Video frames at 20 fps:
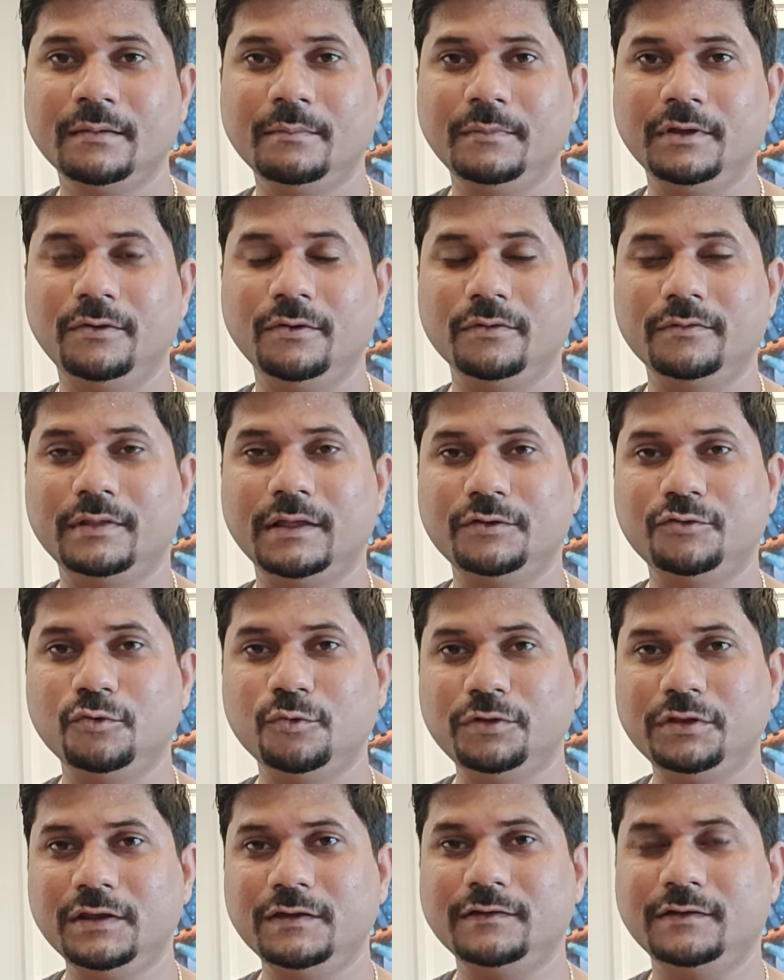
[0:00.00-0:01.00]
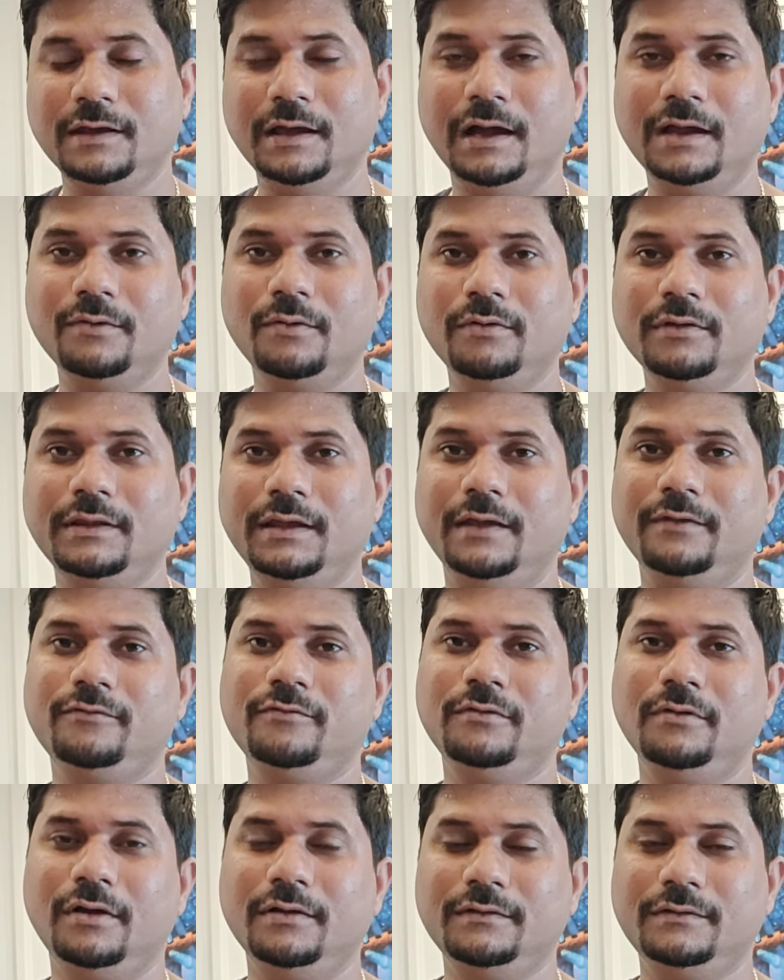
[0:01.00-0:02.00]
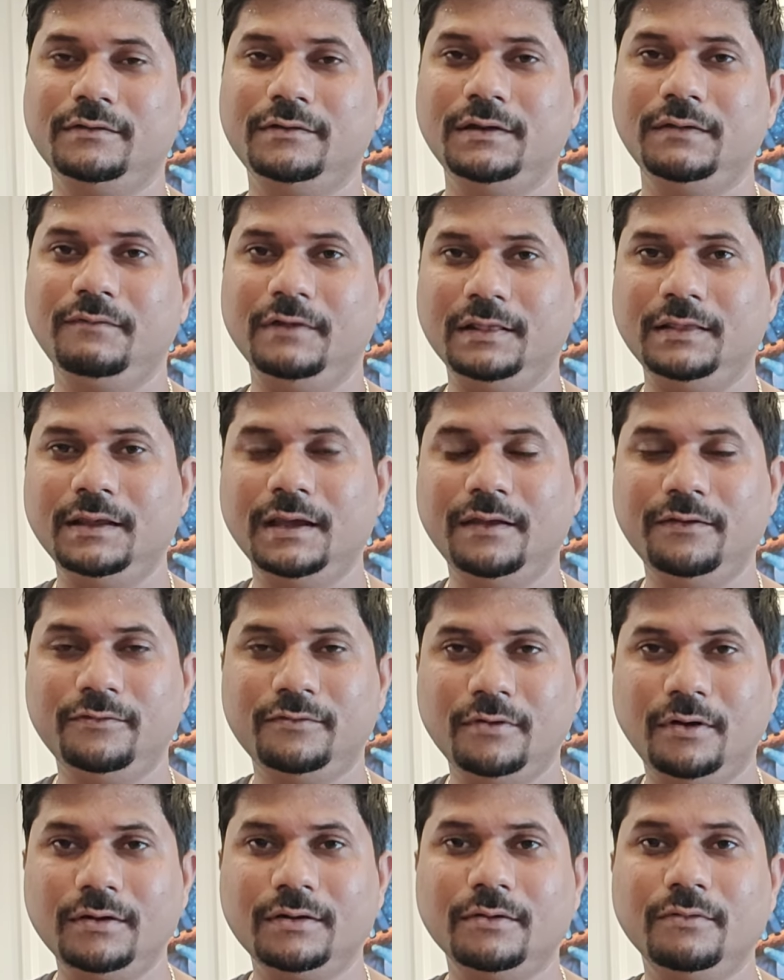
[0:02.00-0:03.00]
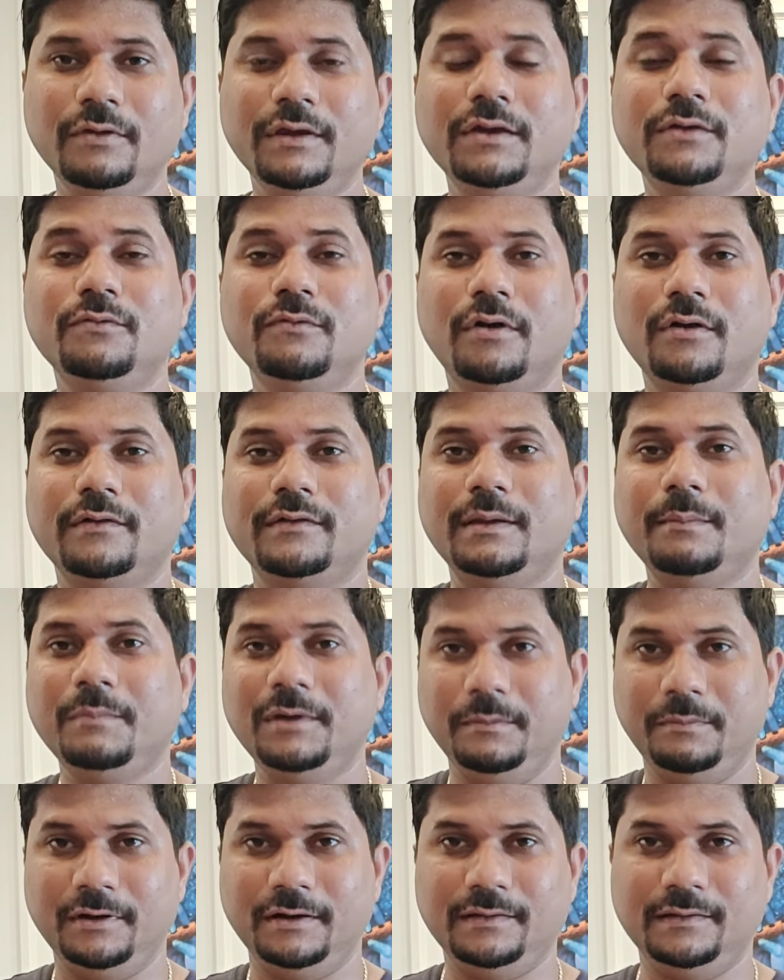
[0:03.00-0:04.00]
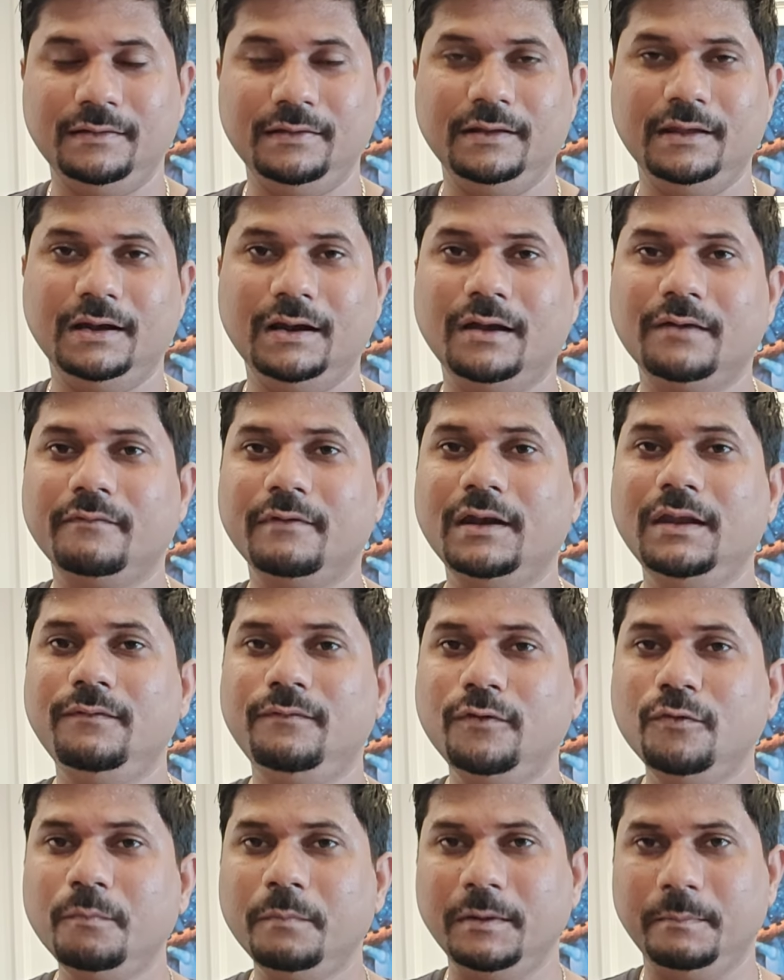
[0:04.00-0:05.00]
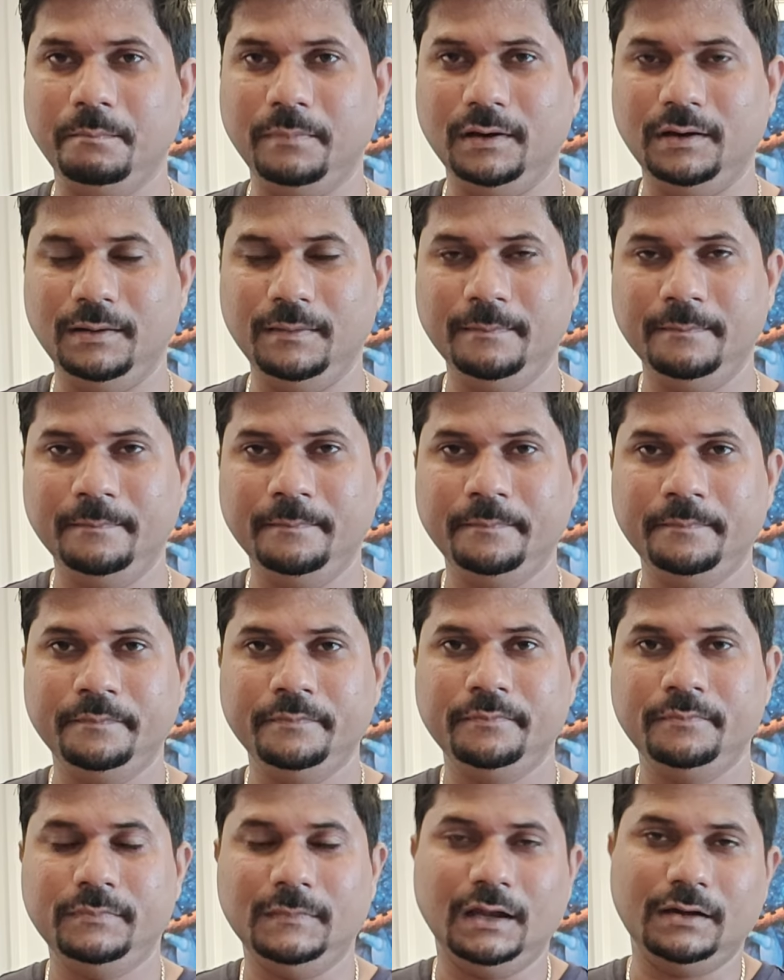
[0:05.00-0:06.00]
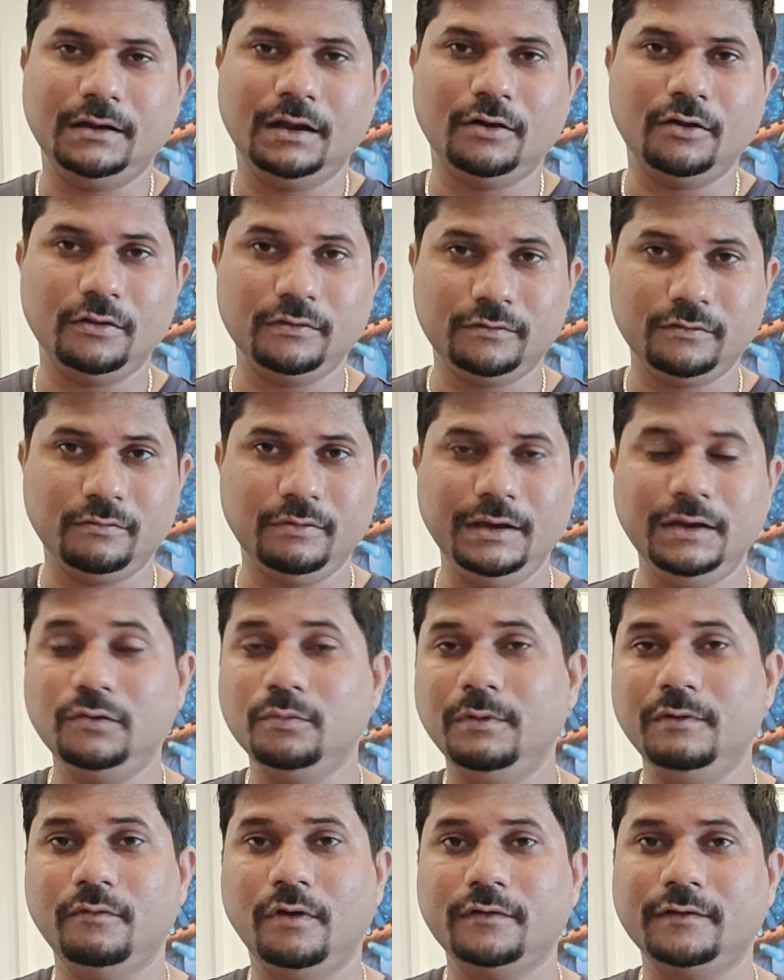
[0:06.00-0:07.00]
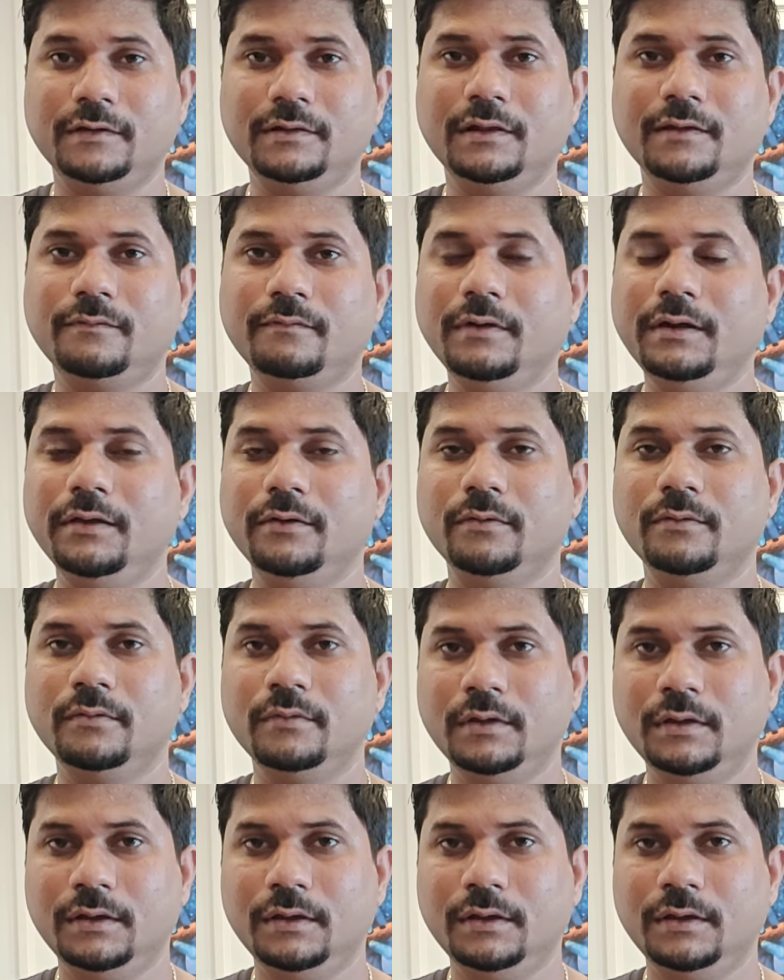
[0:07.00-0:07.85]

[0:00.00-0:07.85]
Because the Jyotish Gyan or the astrology Vidya is not going towards every person. There are very few people that are also going to be watching this video.